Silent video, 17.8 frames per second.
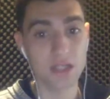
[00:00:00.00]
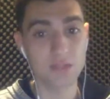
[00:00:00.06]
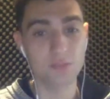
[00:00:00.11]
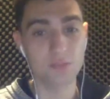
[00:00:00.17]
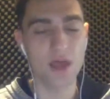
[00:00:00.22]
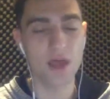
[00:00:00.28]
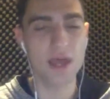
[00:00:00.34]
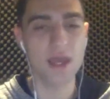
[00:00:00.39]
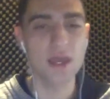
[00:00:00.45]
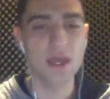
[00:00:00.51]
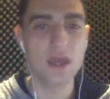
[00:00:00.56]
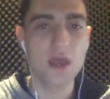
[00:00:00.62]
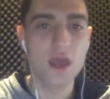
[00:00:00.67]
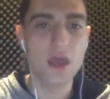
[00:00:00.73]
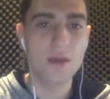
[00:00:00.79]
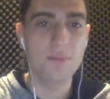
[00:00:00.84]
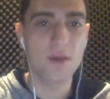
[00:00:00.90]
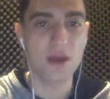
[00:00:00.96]
play
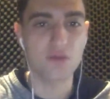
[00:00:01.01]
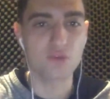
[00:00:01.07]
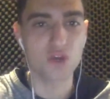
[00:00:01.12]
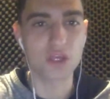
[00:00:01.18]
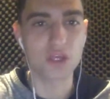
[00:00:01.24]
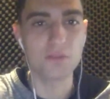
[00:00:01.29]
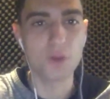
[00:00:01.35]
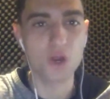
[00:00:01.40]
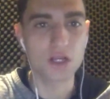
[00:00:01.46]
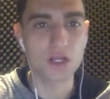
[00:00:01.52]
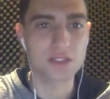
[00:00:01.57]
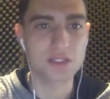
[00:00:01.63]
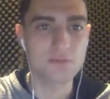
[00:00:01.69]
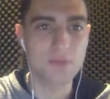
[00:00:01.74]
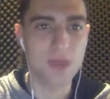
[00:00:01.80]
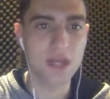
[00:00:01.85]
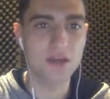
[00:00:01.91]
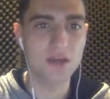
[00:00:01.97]
by rookie Marcus
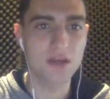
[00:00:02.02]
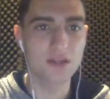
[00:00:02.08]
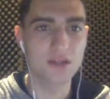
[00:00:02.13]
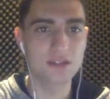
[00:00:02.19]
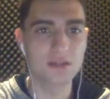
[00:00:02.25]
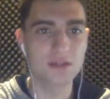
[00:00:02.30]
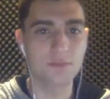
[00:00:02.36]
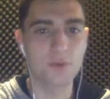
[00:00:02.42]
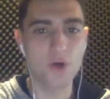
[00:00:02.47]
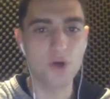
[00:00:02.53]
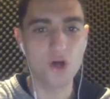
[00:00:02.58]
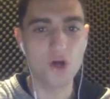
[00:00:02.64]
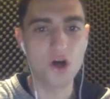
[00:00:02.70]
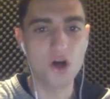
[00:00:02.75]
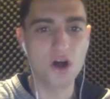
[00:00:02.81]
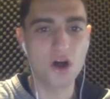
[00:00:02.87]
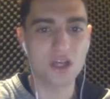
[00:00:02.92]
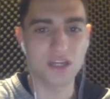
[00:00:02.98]
May to ball
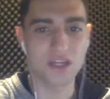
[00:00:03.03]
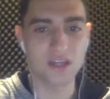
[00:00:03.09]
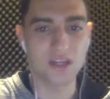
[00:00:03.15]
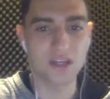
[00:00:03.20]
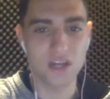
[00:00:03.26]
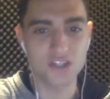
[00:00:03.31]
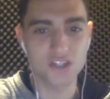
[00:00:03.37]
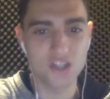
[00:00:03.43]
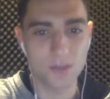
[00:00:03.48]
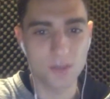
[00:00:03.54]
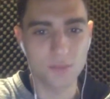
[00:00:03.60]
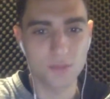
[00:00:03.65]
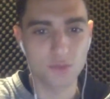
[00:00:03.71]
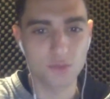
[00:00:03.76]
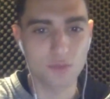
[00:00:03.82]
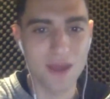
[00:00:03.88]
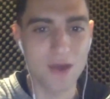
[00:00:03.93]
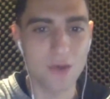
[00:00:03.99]
hawk and jump the
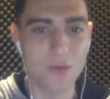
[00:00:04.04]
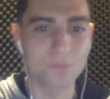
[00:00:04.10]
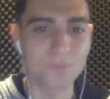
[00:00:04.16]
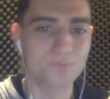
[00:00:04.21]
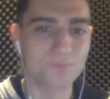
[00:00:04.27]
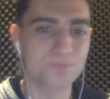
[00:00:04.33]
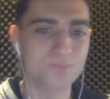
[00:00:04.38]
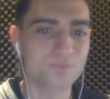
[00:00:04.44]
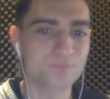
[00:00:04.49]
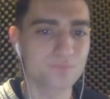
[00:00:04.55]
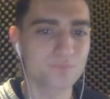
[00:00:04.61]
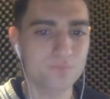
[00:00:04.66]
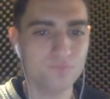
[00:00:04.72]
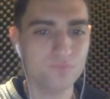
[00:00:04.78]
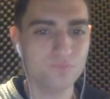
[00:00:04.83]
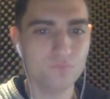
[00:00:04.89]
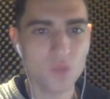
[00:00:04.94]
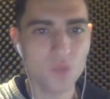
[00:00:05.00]
route.
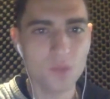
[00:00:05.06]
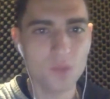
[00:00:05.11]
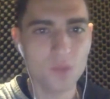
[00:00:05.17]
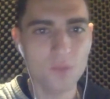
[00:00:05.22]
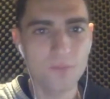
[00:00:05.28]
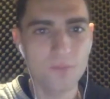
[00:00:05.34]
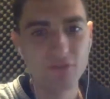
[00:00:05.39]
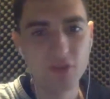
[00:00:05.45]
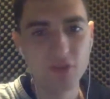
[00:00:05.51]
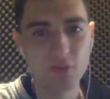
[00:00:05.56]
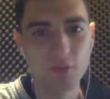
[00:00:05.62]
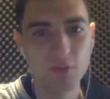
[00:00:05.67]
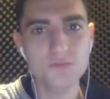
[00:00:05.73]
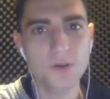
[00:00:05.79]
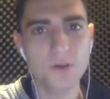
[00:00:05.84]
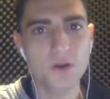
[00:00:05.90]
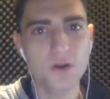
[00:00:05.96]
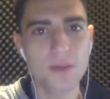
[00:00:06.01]
But for the
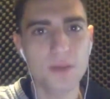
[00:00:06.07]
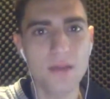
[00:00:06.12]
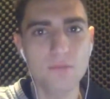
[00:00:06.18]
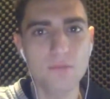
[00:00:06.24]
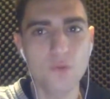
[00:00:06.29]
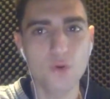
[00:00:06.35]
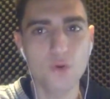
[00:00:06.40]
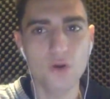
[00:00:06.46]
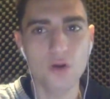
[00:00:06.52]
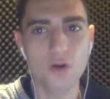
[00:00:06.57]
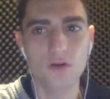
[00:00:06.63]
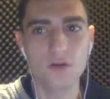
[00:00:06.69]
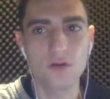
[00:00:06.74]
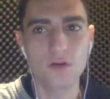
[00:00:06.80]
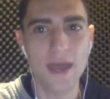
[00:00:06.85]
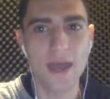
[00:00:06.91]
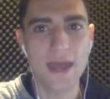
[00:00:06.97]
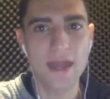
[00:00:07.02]
most part, Matt Moore
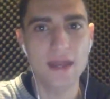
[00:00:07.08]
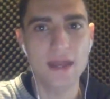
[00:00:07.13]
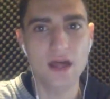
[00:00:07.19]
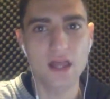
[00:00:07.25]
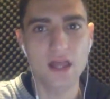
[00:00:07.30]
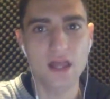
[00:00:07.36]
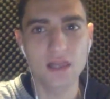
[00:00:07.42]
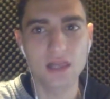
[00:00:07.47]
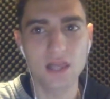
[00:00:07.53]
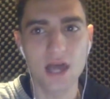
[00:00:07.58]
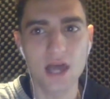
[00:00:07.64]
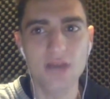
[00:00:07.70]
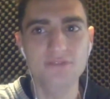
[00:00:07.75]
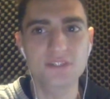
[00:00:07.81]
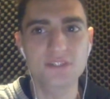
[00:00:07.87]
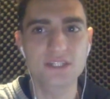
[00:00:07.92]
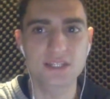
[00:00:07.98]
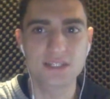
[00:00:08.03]
had a lot
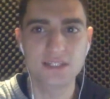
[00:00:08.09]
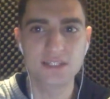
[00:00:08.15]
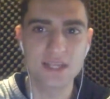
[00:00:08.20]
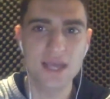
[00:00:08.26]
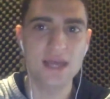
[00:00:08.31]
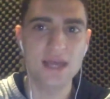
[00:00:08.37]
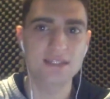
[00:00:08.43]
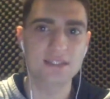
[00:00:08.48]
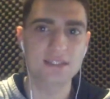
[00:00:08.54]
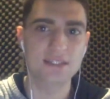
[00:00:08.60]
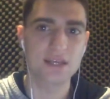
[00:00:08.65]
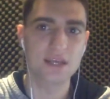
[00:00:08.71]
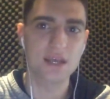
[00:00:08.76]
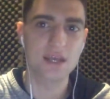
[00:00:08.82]
of success